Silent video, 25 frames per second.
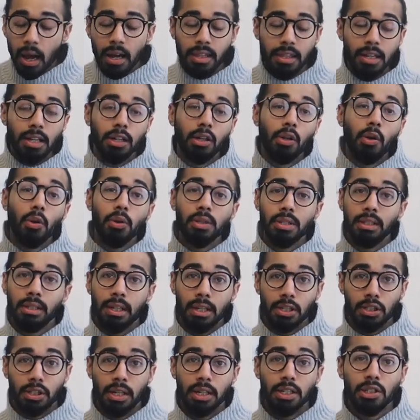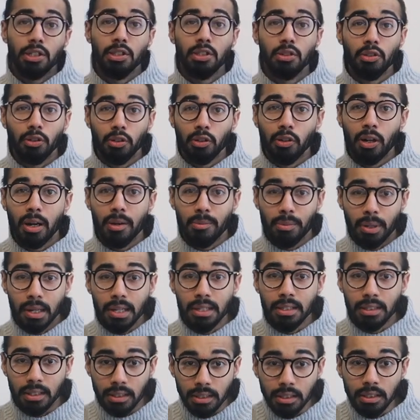I think laws and legislations are a great
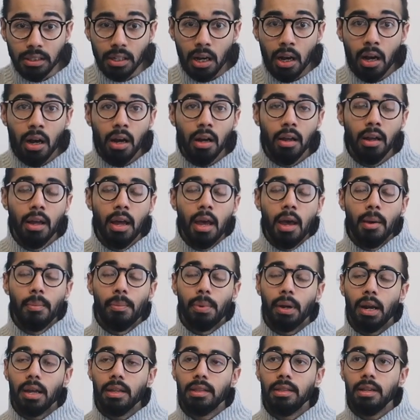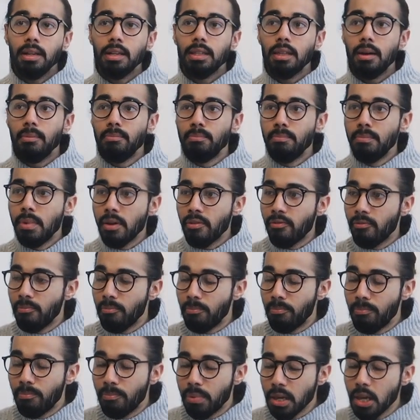place to start, but I think that
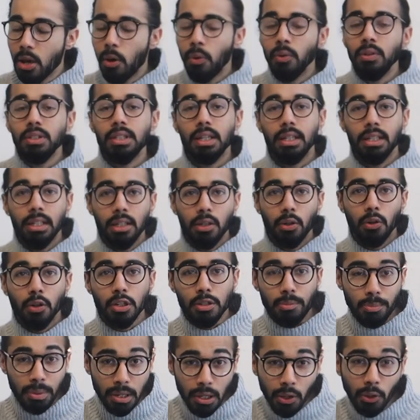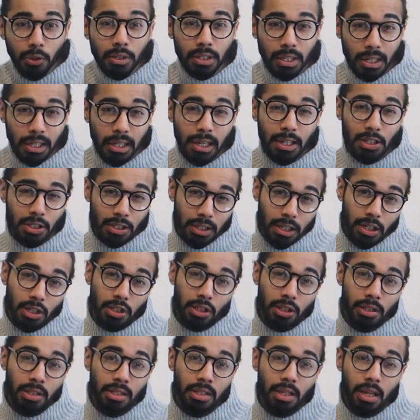beyond any laws, beyond any
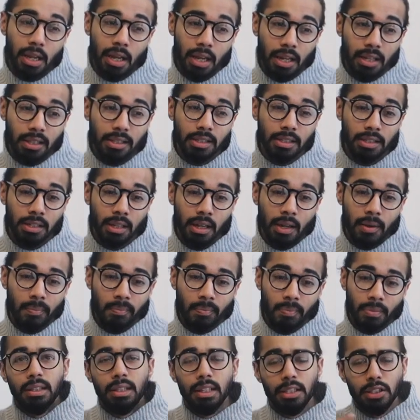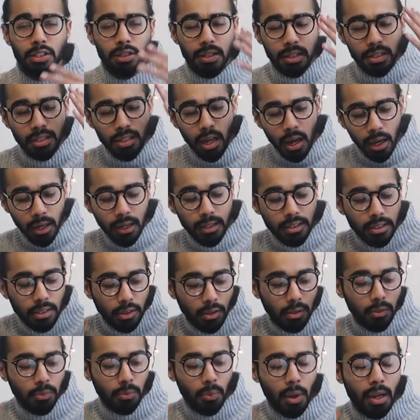legislations, it's this
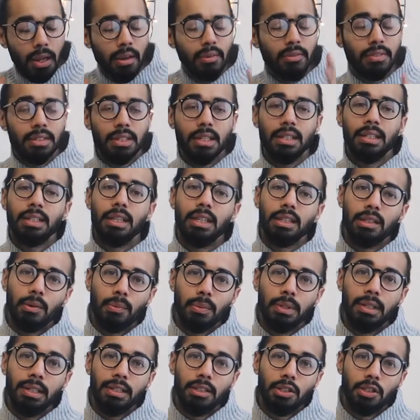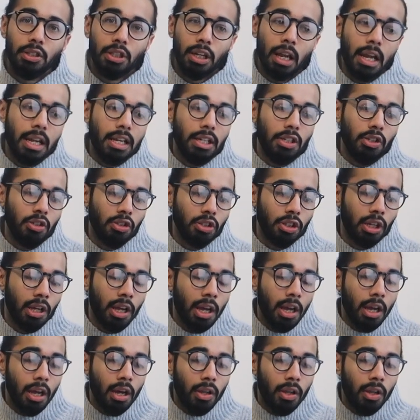societal way of thinking that we need to change,